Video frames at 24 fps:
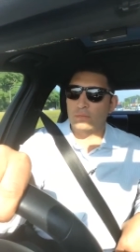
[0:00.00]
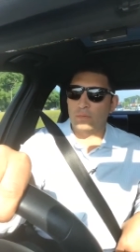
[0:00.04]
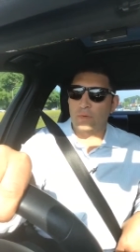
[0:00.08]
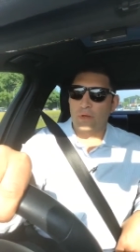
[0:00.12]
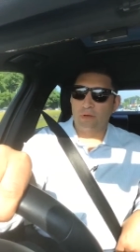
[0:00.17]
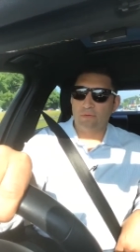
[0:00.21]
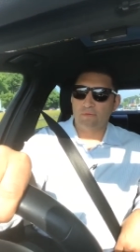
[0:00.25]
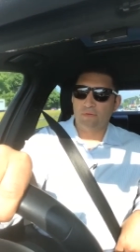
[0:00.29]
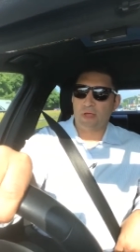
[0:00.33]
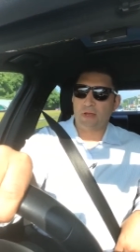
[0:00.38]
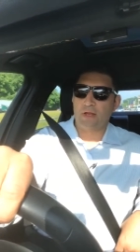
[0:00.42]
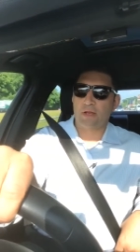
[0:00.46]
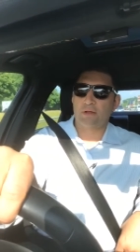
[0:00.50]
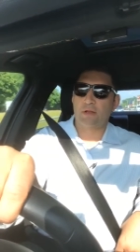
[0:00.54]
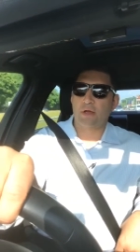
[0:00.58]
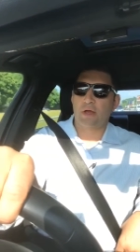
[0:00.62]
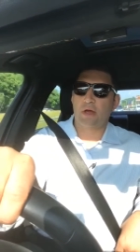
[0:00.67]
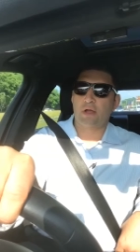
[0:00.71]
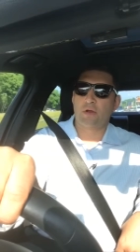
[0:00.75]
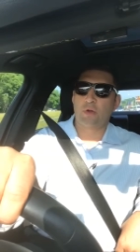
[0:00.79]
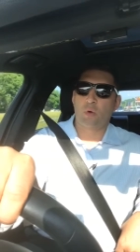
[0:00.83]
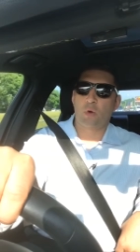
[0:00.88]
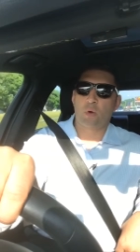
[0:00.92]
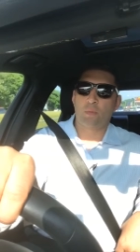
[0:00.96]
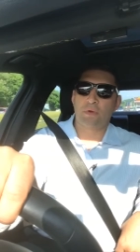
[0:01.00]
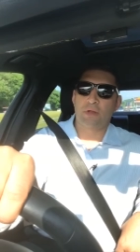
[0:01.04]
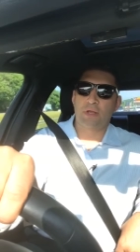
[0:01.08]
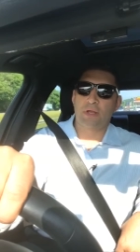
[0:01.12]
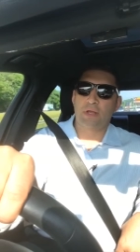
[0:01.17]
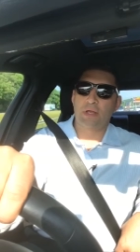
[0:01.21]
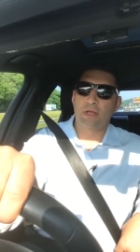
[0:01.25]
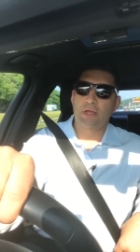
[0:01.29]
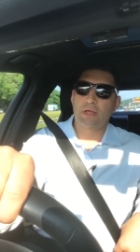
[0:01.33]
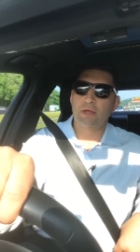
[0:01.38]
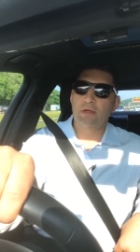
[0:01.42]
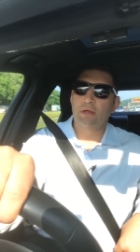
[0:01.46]
we invaded
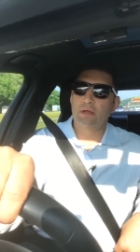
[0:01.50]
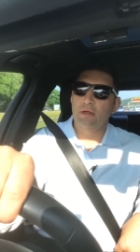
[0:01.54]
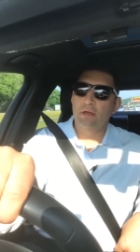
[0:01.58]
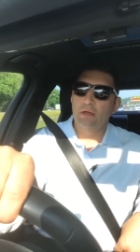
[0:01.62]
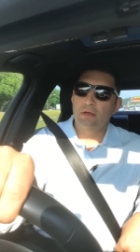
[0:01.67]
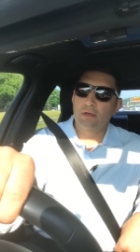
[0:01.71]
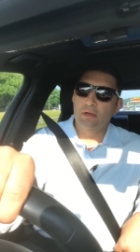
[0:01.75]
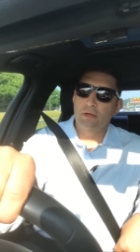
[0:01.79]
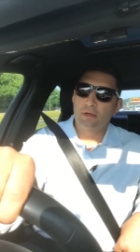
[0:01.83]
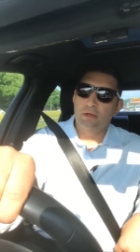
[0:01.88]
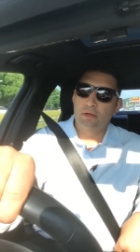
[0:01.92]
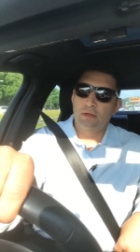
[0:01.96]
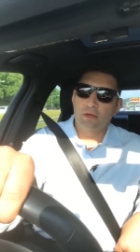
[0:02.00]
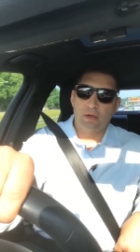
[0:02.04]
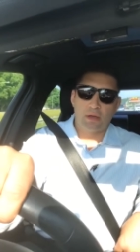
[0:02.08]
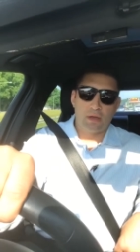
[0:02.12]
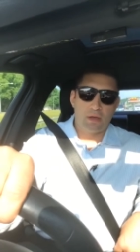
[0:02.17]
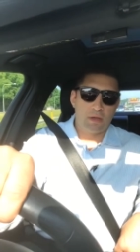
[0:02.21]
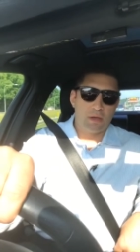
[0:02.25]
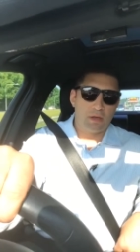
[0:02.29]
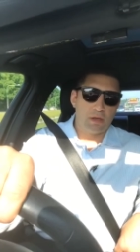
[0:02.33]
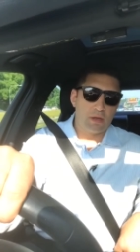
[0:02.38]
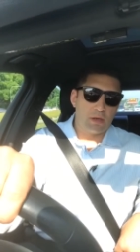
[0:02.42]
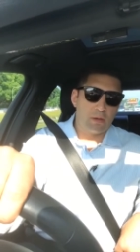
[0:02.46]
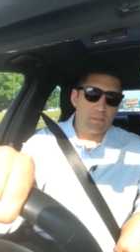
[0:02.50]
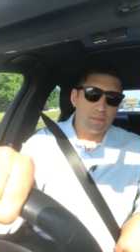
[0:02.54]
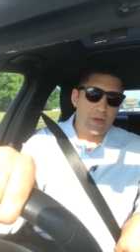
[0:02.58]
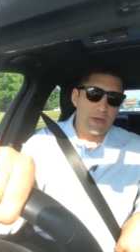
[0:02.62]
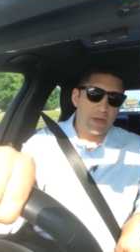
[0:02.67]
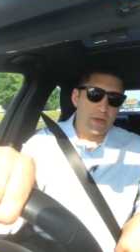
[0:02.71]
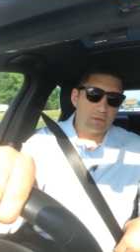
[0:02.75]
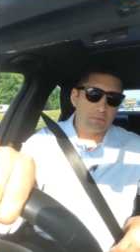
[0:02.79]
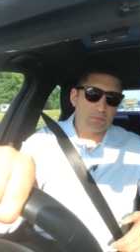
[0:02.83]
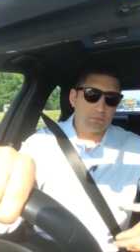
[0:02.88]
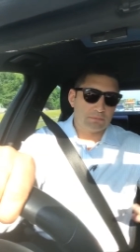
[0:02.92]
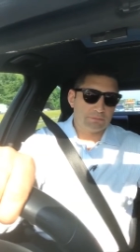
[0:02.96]
Normandy
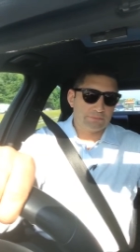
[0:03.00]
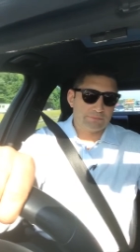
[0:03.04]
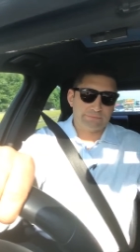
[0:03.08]
about